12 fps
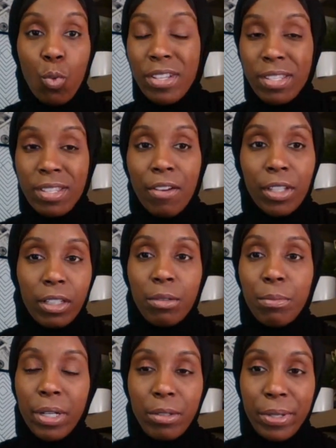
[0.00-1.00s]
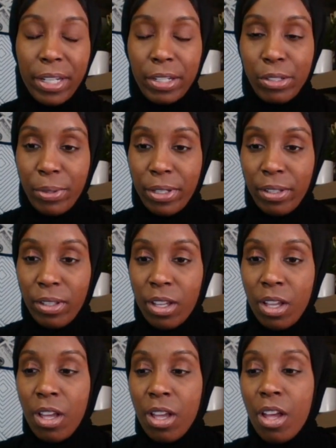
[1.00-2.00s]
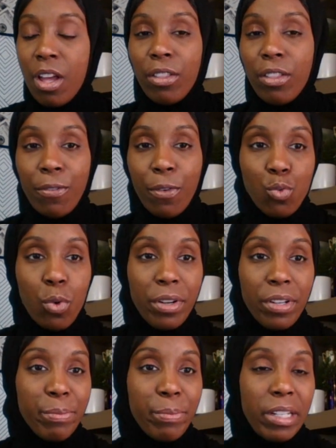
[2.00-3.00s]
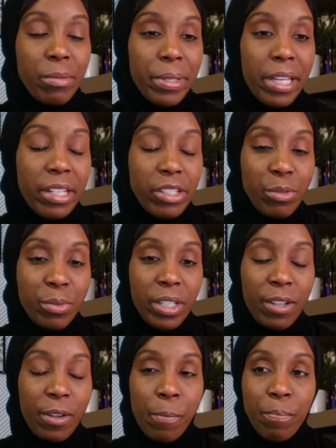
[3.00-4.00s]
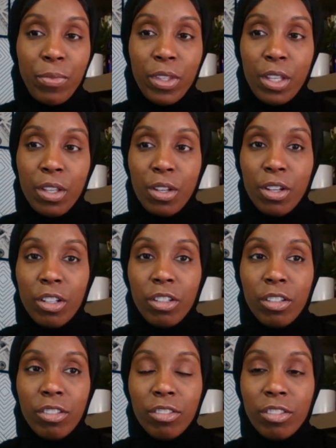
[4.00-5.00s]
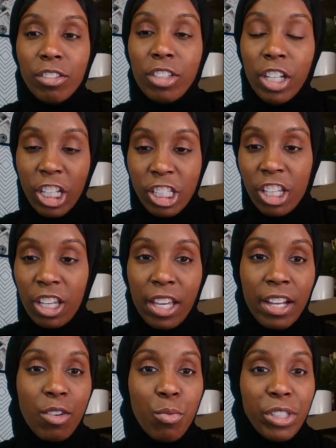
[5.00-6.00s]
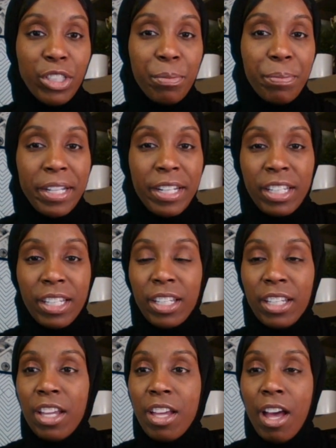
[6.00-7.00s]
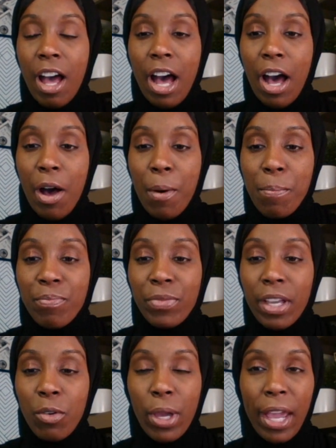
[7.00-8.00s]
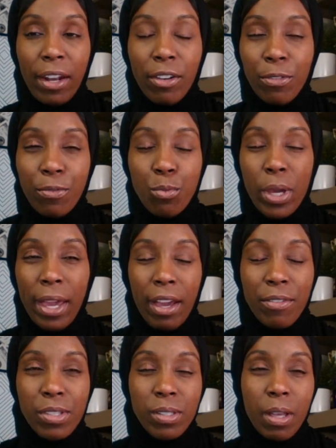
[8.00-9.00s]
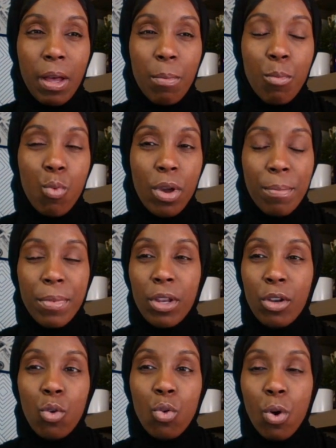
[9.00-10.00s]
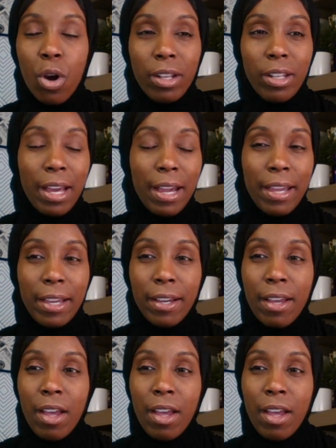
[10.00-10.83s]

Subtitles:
is definitely money management. The first one is money management, looking to get help with your money. We have some women who are like,